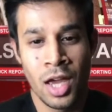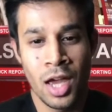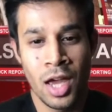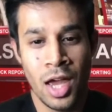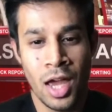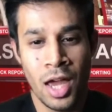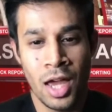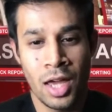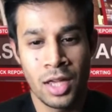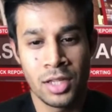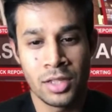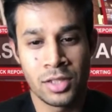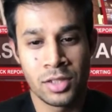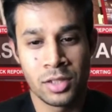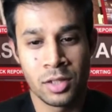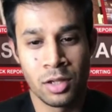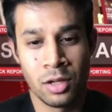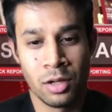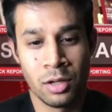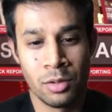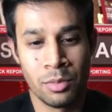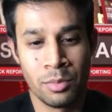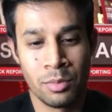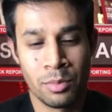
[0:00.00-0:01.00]
And
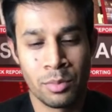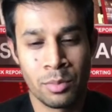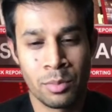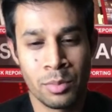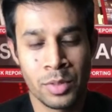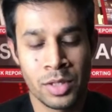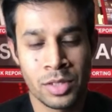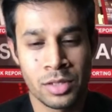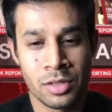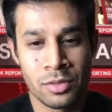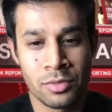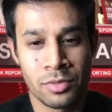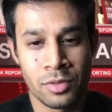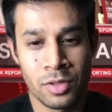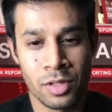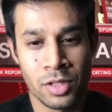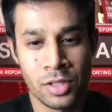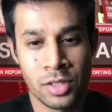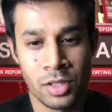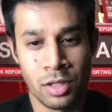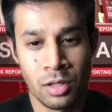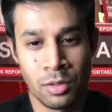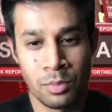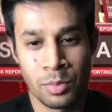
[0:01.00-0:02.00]
so, Mr.
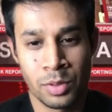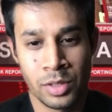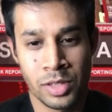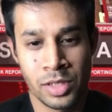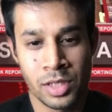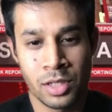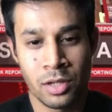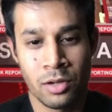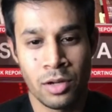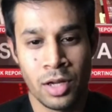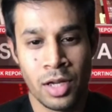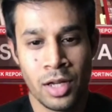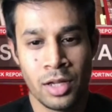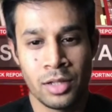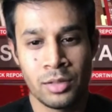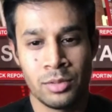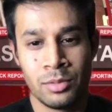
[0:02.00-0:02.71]
Verso, please go ahead.